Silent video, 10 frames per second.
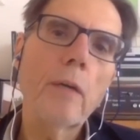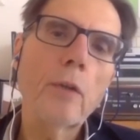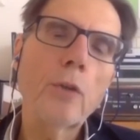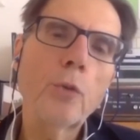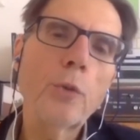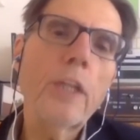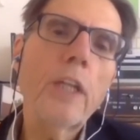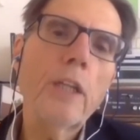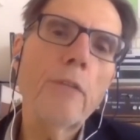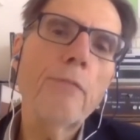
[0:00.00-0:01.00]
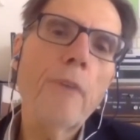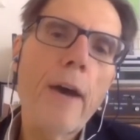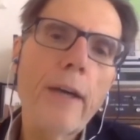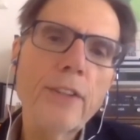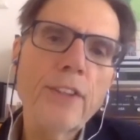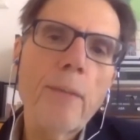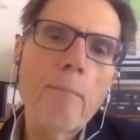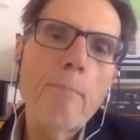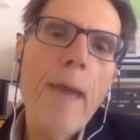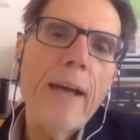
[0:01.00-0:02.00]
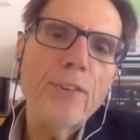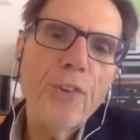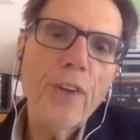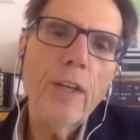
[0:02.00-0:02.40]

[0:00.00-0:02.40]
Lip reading: to identify some basic